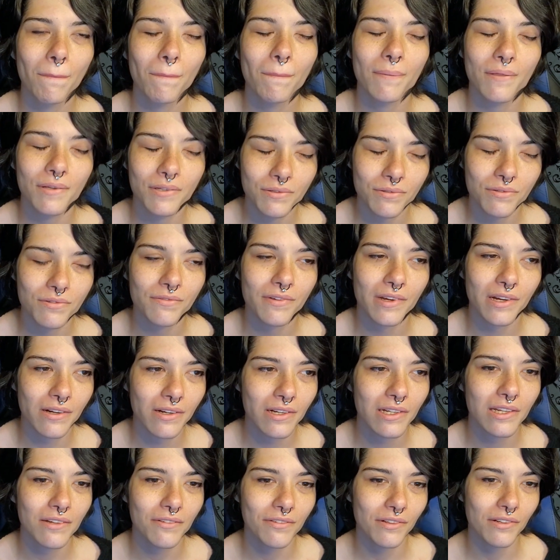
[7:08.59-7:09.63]
These were very
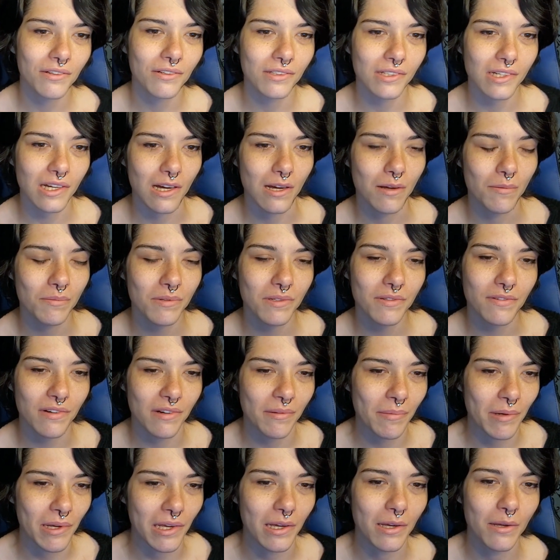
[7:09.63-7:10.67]
difficult times for
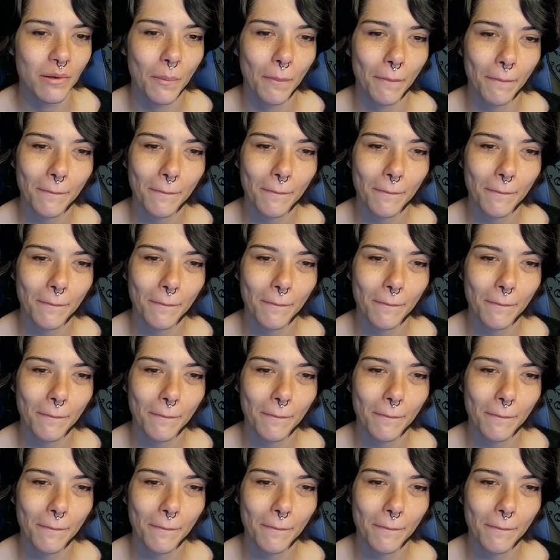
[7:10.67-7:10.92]
me.